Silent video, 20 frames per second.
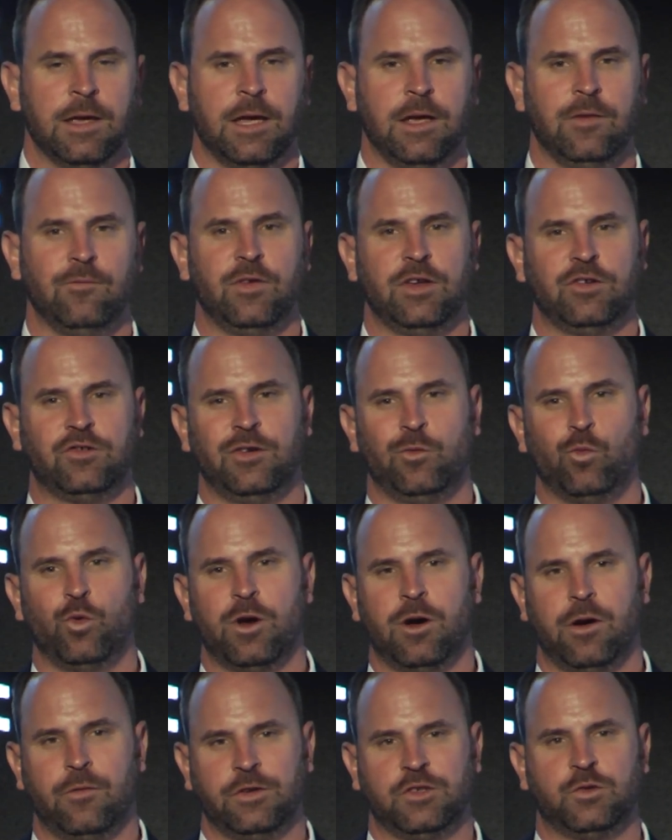envisioned
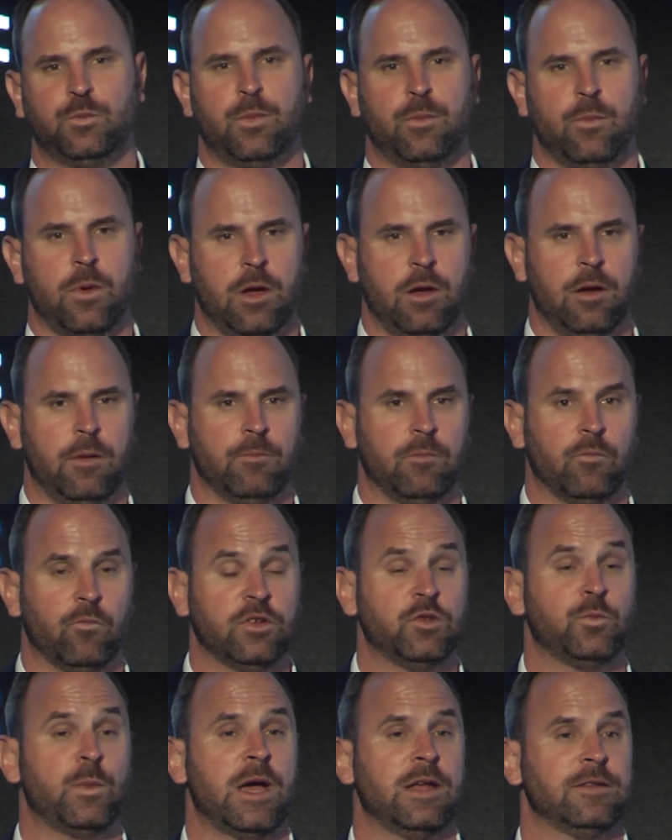what our um,
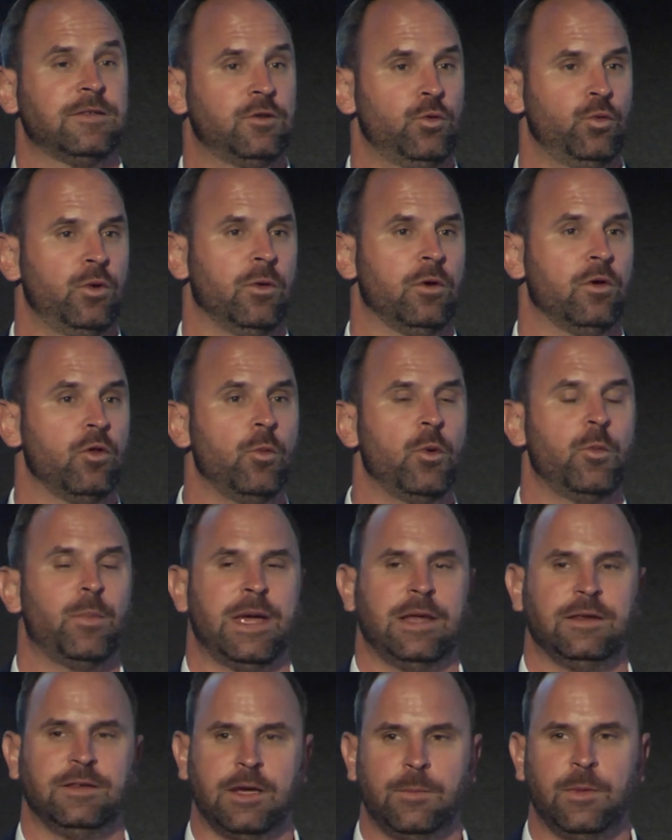response to a global
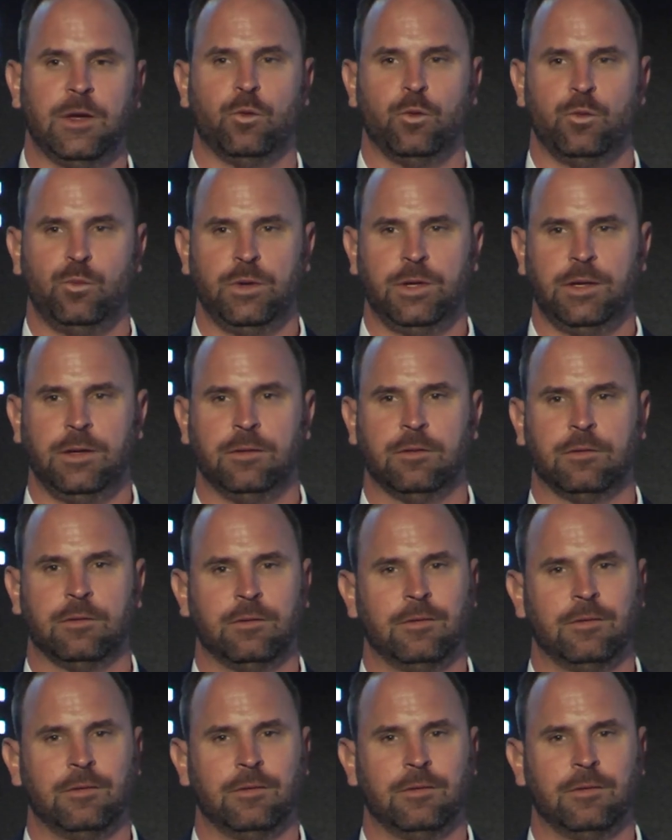pandemic would be.